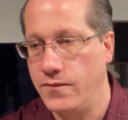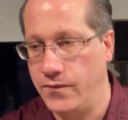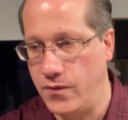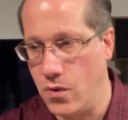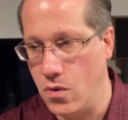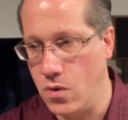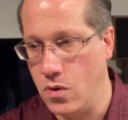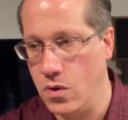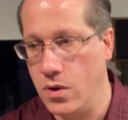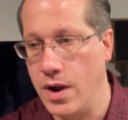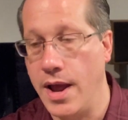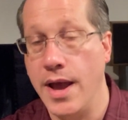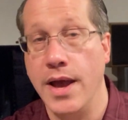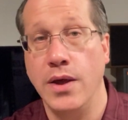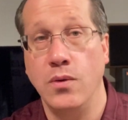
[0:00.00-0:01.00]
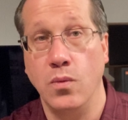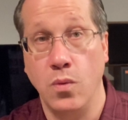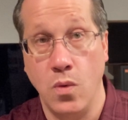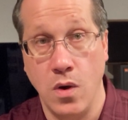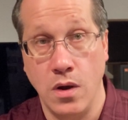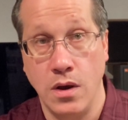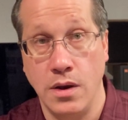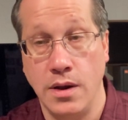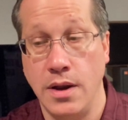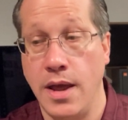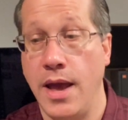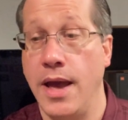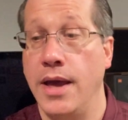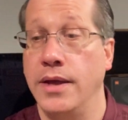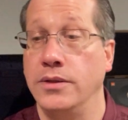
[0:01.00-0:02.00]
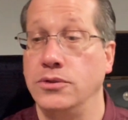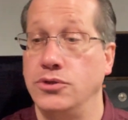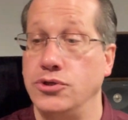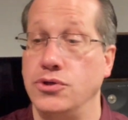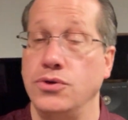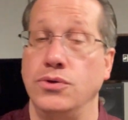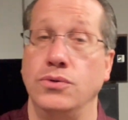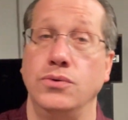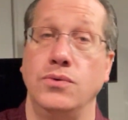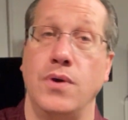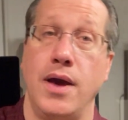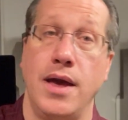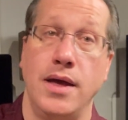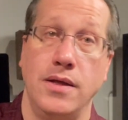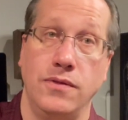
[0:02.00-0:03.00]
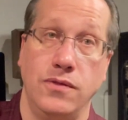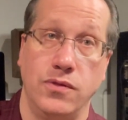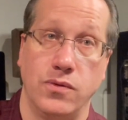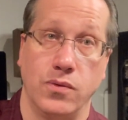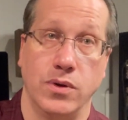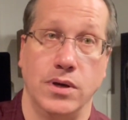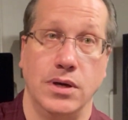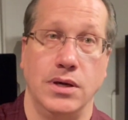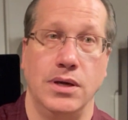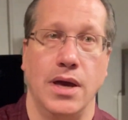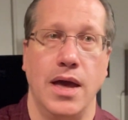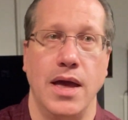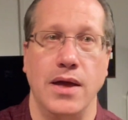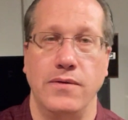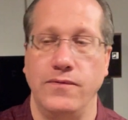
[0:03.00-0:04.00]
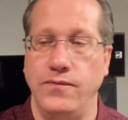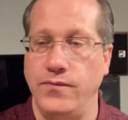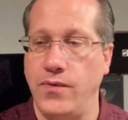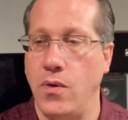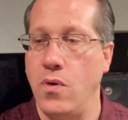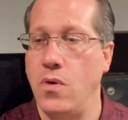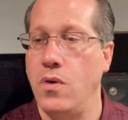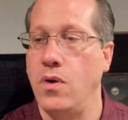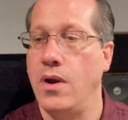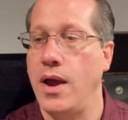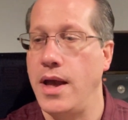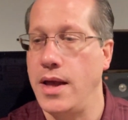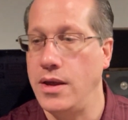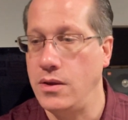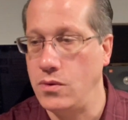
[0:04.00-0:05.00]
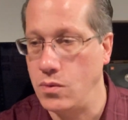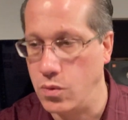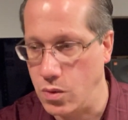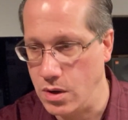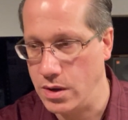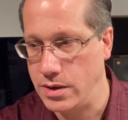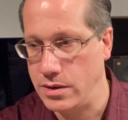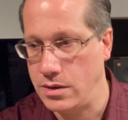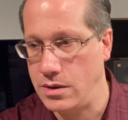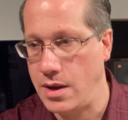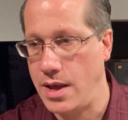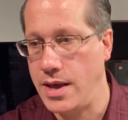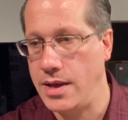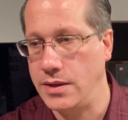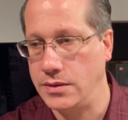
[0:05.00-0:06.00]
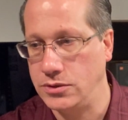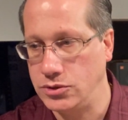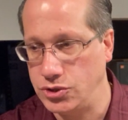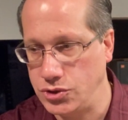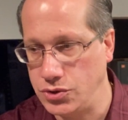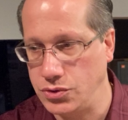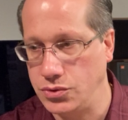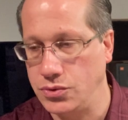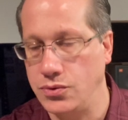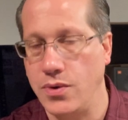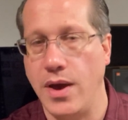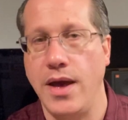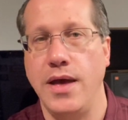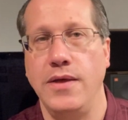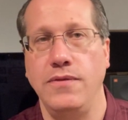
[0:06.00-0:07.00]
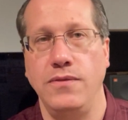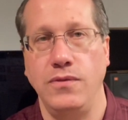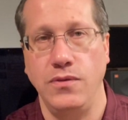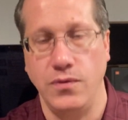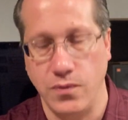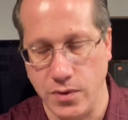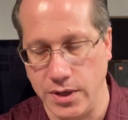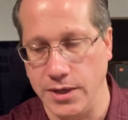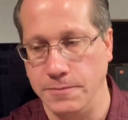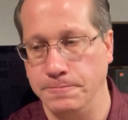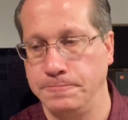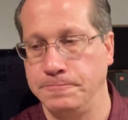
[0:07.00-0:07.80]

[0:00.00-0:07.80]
4 and 1 and 2 and 3 and 4 and 1 and 2 and 3.